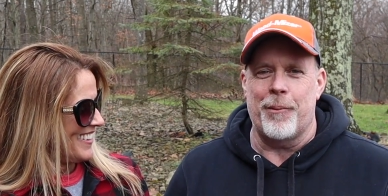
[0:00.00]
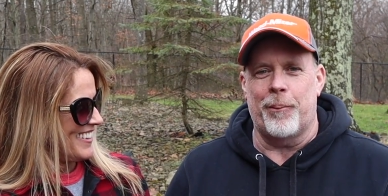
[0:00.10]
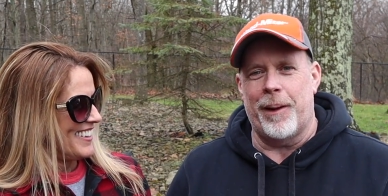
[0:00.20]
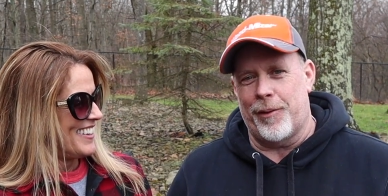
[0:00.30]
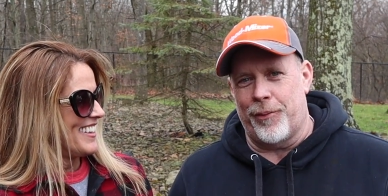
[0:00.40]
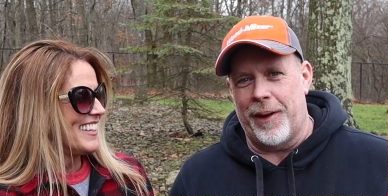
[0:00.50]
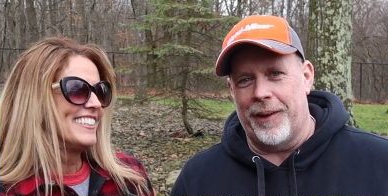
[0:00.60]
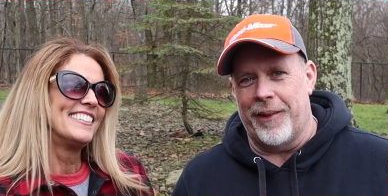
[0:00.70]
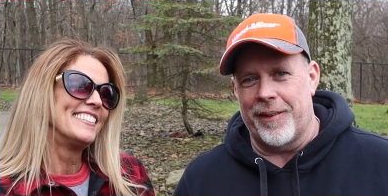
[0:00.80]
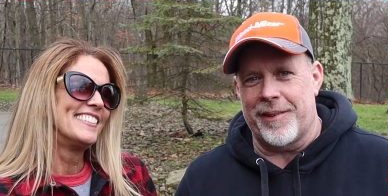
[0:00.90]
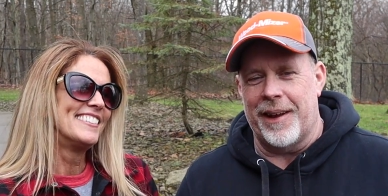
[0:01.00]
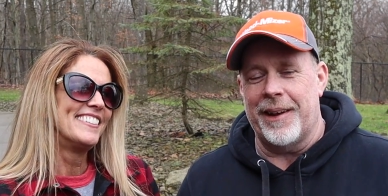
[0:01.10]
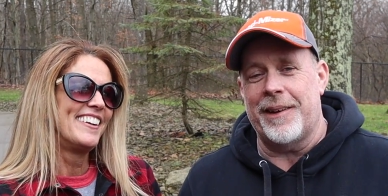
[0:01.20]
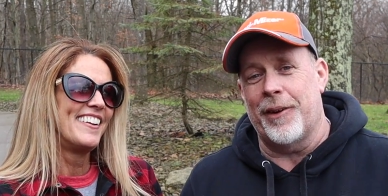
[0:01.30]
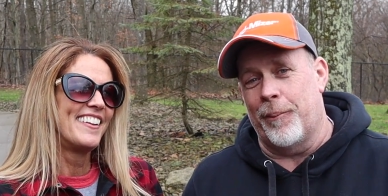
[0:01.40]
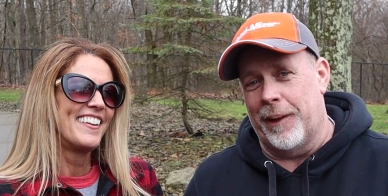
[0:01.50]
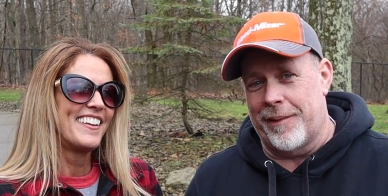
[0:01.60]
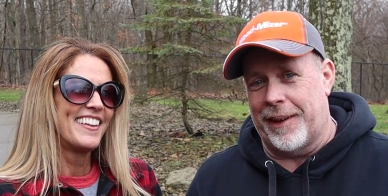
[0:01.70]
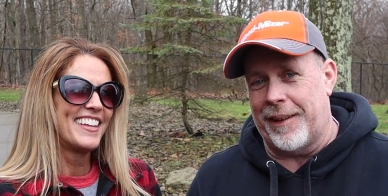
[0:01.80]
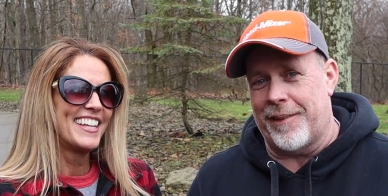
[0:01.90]
Speaker 1: I'm her best friend all of a sudden. Until
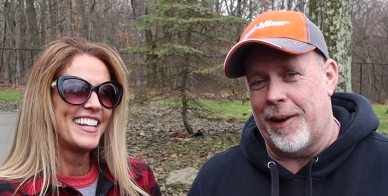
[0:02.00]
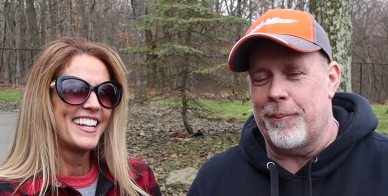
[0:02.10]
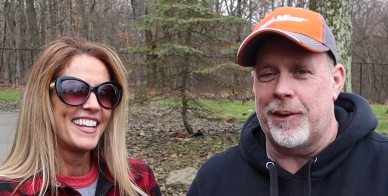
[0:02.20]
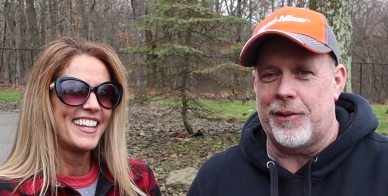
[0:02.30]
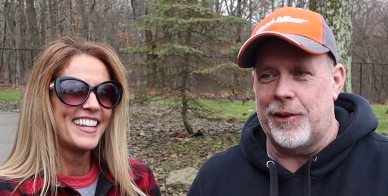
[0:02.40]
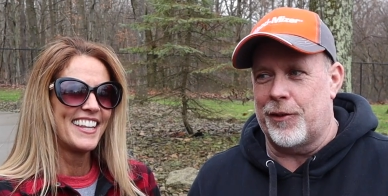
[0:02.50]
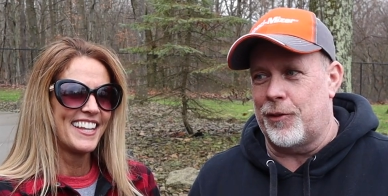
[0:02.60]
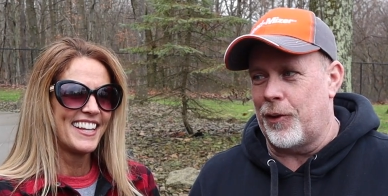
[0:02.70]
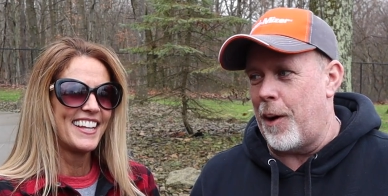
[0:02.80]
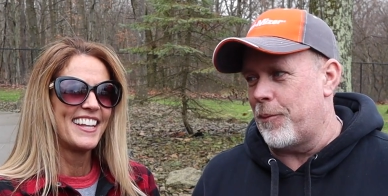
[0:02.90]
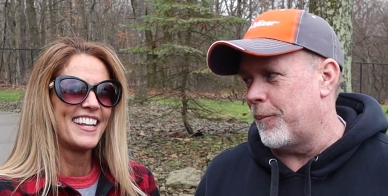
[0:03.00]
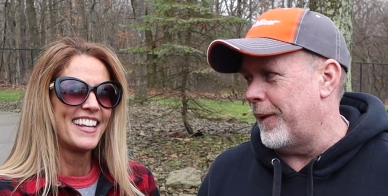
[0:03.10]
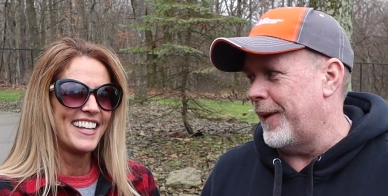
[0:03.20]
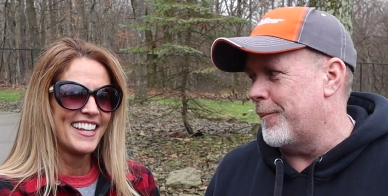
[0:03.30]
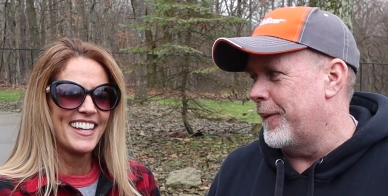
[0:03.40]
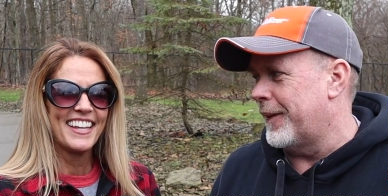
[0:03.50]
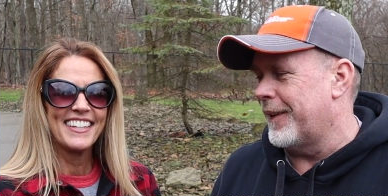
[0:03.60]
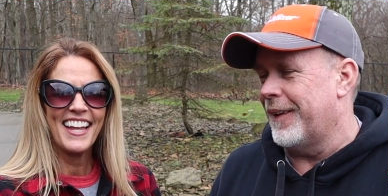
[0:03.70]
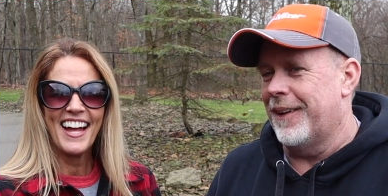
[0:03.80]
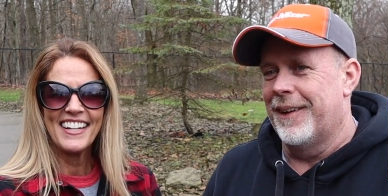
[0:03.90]
Melissa gets home, then she just drops me. But uh,
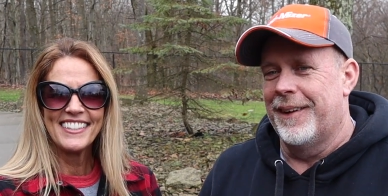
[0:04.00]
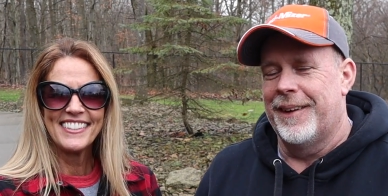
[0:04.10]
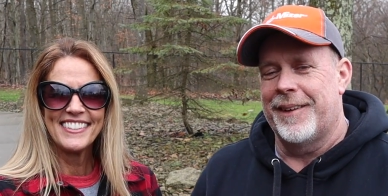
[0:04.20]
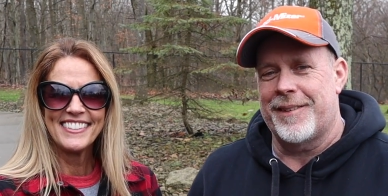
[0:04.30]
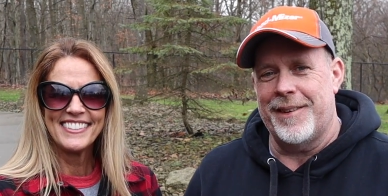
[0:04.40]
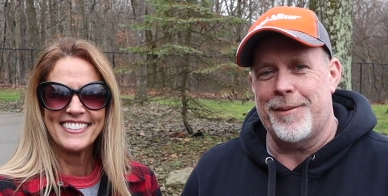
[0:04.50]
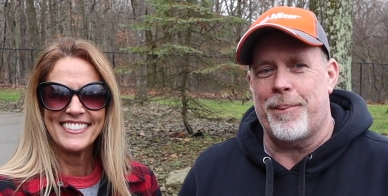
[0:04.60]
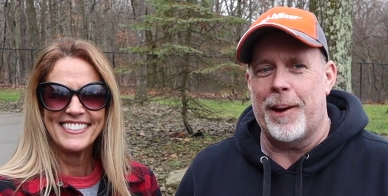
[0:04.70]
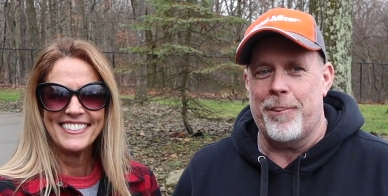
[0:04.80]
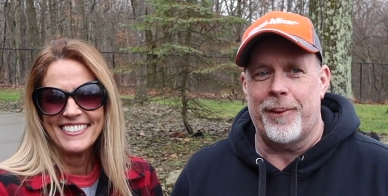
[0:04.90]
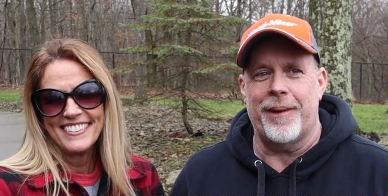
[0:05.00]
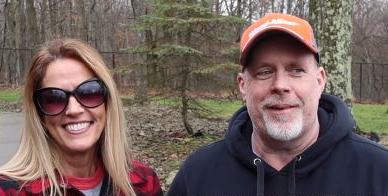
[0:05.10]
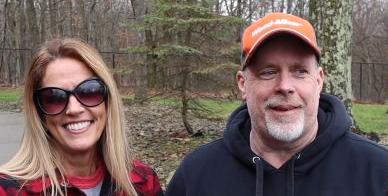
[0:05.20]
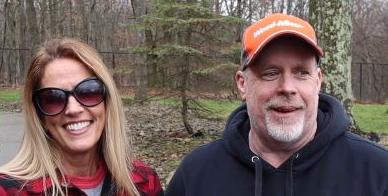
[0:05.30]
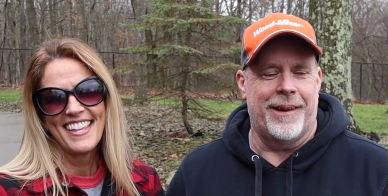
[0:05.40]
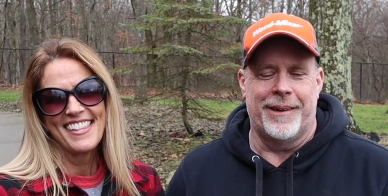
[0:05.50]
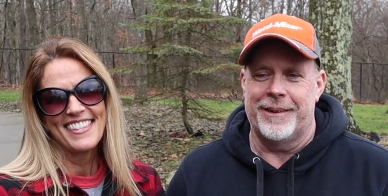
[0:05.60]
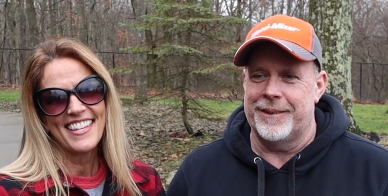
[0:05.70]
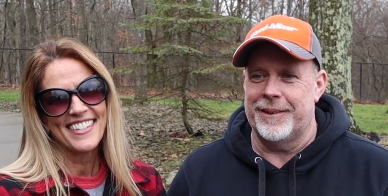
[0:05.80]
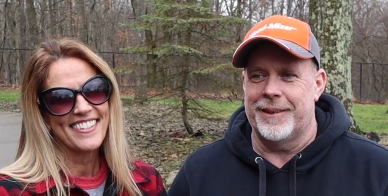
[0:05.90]
yeah. she's Piper is. Uh,
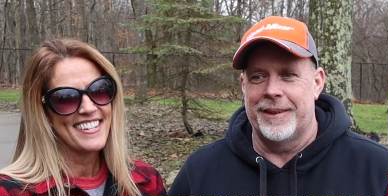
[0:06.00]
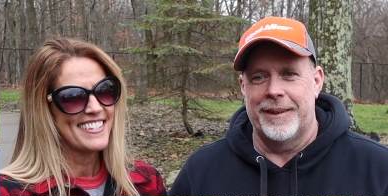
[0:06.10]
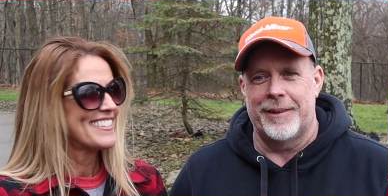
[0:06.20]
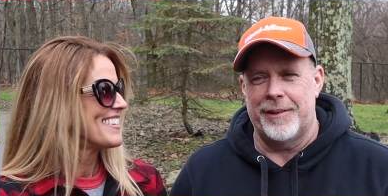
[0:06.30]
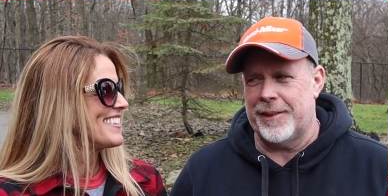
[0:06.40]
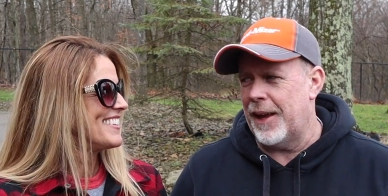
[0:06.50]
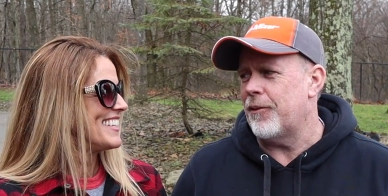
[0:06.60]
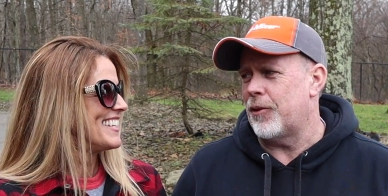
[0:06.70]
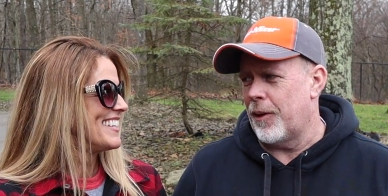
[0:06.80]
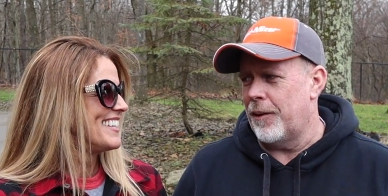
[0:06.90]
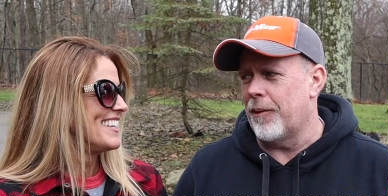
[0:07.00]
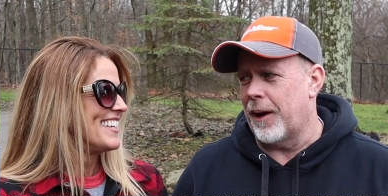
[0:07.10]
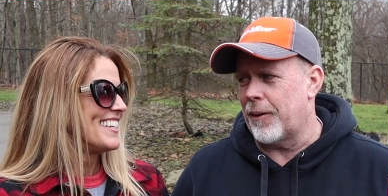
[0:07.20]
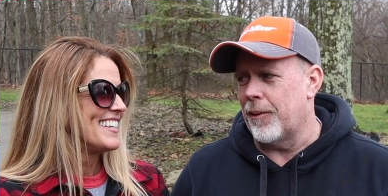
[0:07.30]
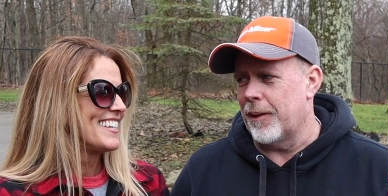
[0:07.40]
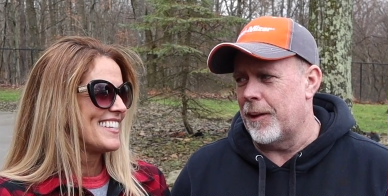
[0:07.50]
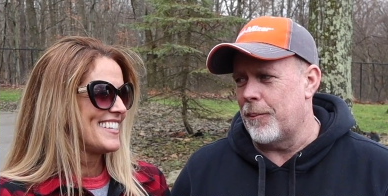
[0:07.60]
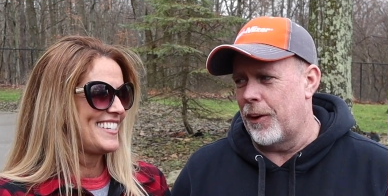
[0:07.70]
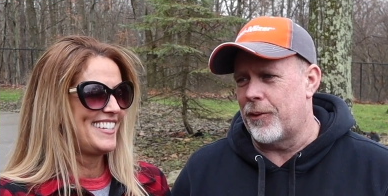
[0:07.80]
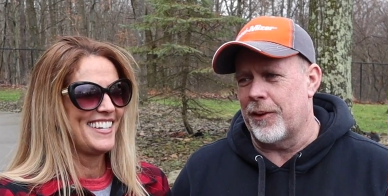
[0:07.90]
Speaker 2: That's okay. She's
Speaker 1: kind of a train wreck, really
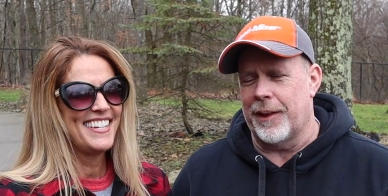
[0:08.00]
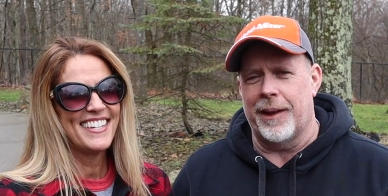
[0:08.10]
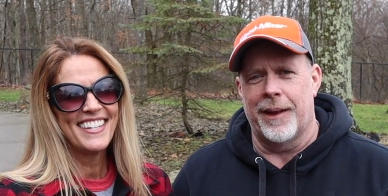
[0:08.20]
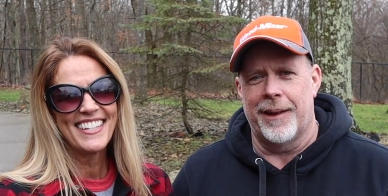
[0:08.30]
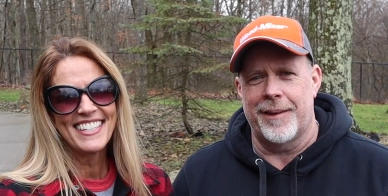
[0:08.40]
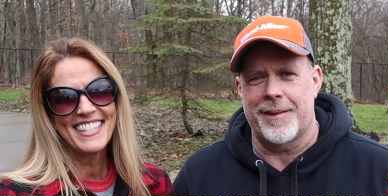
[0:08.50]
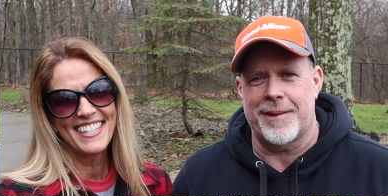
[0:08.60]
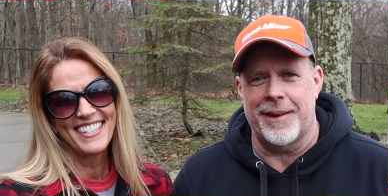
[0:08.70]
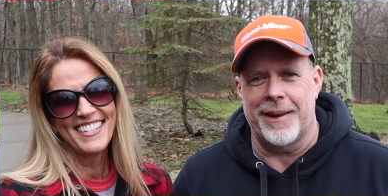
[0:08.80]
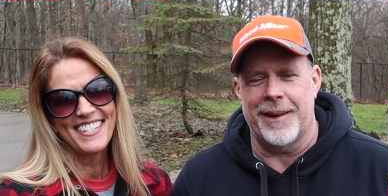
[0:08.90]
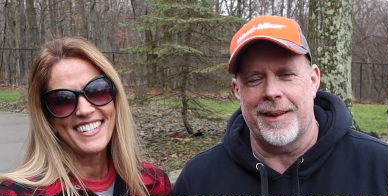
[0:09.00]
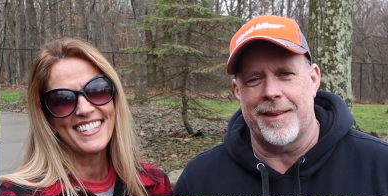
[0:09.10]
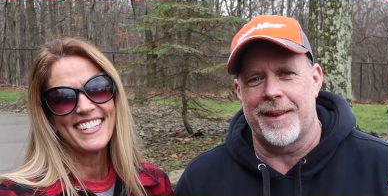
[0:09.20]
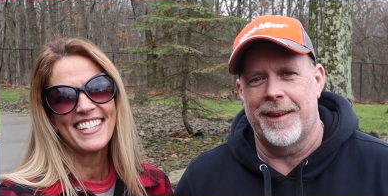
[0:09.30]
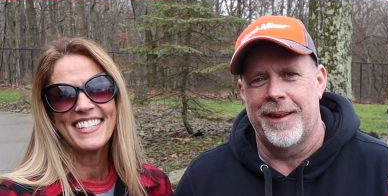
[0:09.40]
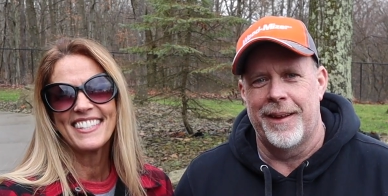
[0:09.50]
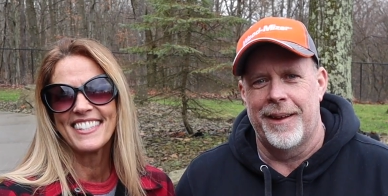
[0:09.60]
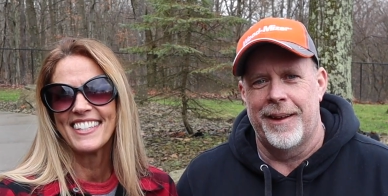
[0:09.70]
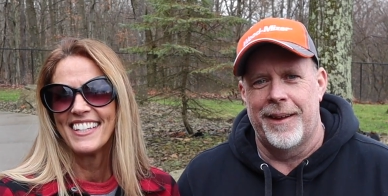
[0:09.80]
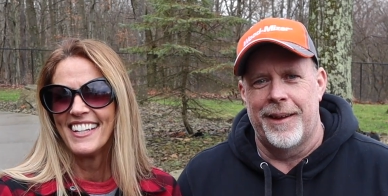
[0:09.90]
emotionally. She is. She is. She is.
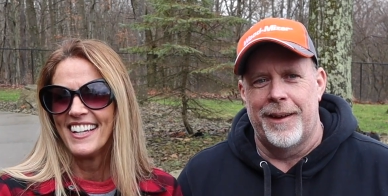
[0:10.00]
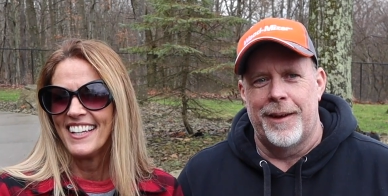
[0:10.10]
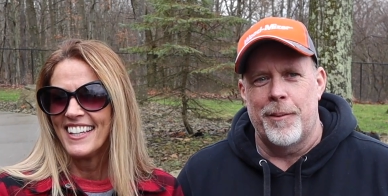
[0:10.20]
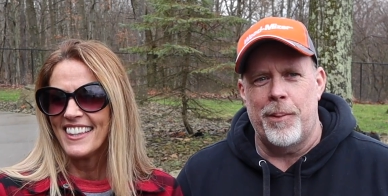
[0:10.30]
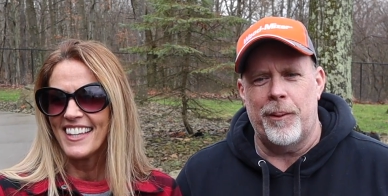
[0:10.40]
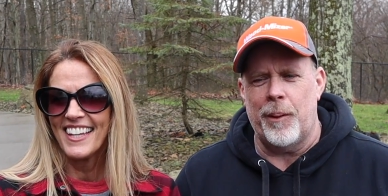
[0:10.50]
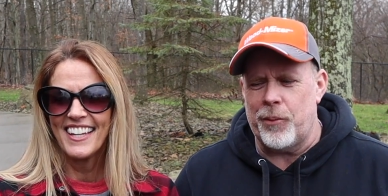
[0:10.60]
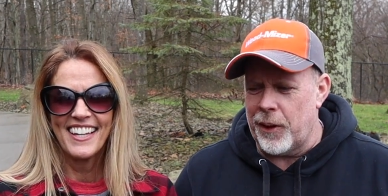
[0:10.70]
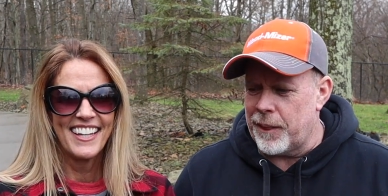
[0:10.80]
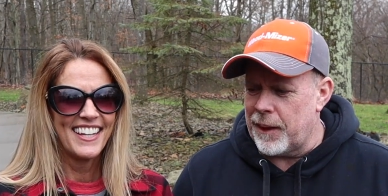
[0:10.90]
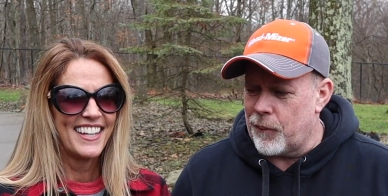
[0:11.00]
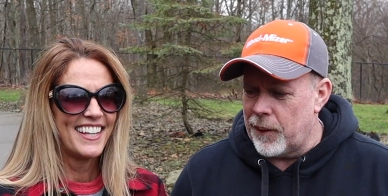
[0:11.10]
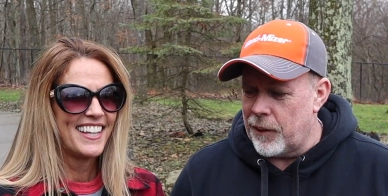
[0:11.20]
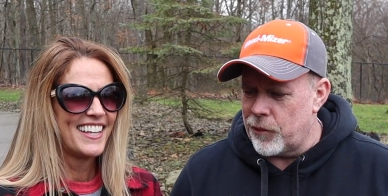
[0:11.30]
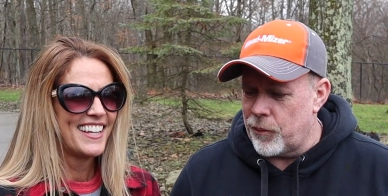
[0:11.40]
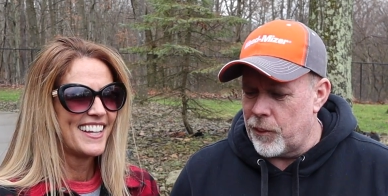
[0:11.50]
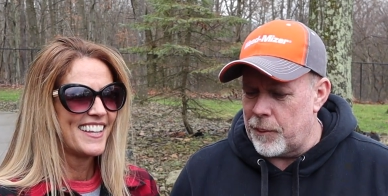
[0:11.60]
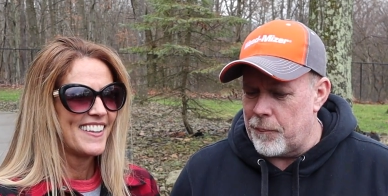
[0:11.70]
But I'm trying to think what else we wanted